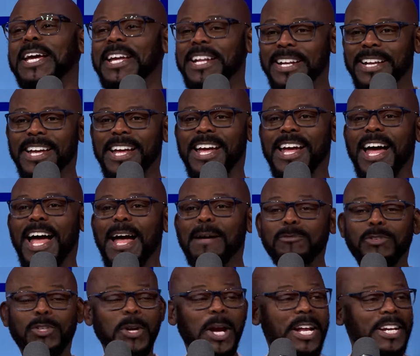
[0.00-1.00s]
Wow. I'm
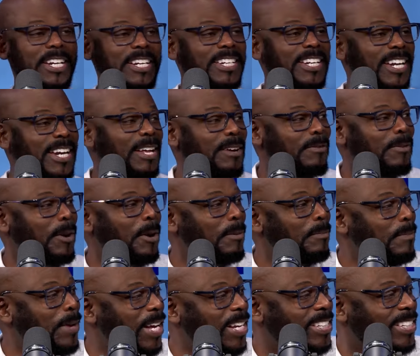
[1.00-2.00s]
trying to deliver a
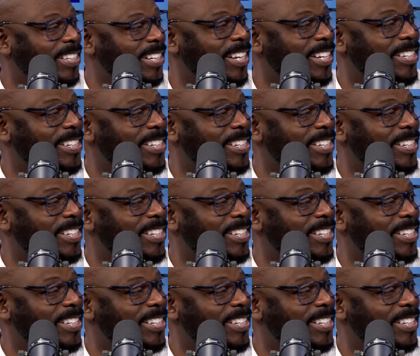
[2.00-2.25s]
message.